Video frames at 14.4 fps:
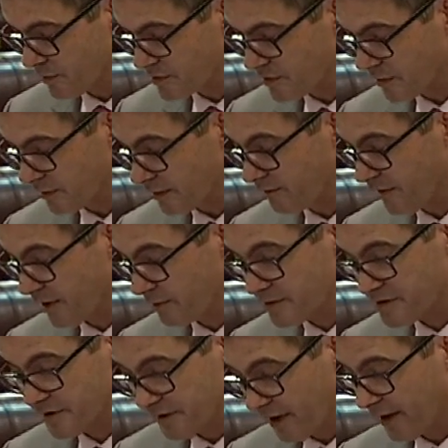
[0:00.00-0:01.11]
personnel and their
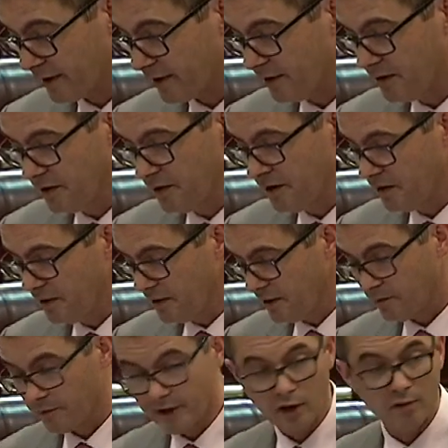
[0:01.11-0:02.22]
families today.
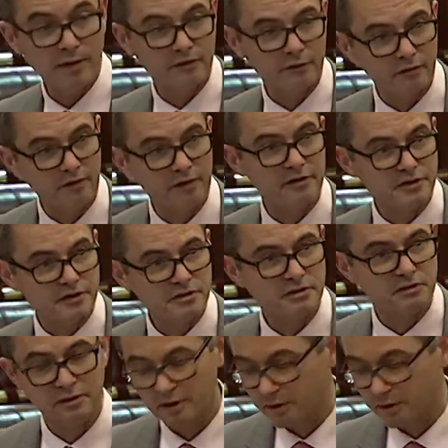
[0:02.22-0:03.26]
And we know about the horrendous